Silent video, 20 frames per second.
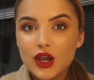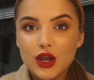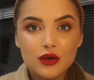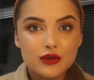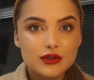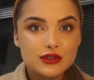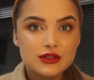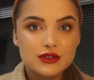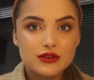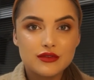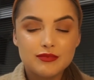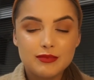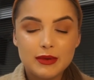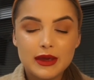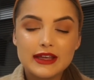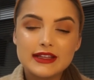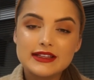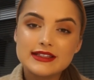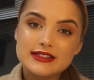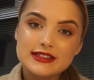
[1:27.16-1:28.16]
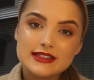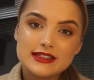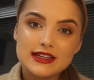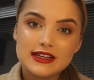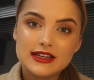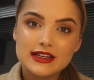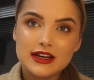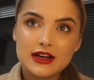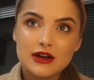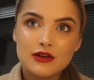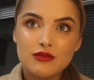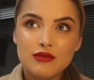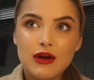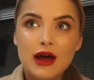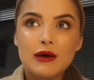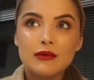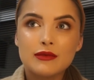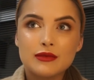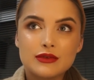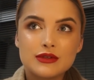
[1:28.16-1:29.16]
lots of bits
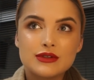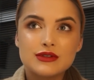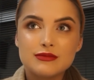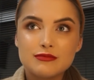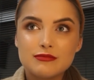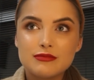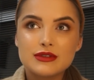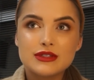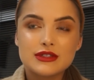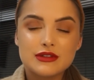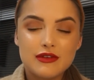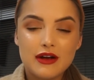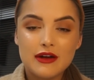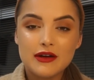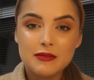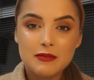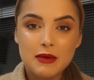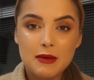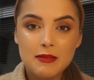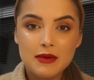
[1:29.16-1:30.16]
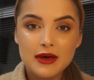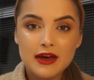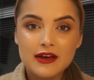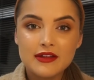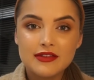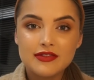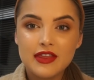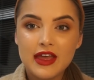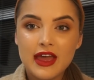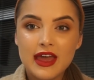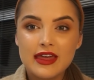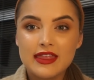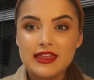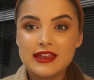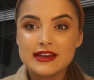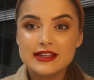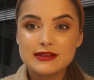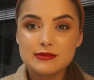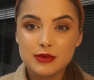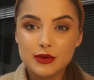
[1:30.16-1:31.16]
around, surrounding my birthday.
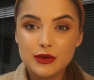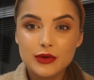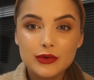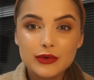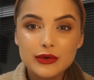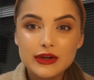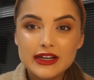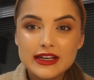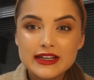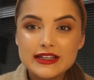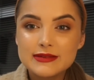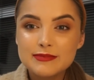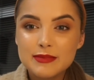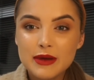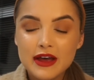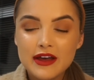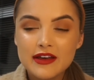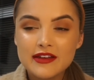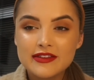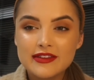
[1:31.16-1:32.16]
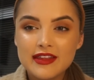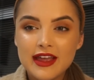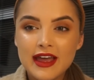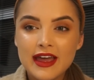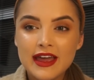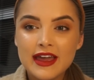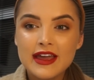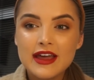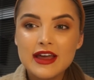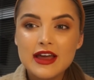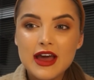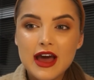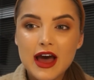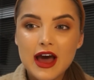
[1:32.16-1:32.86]
Then it's Macaulay's birthday.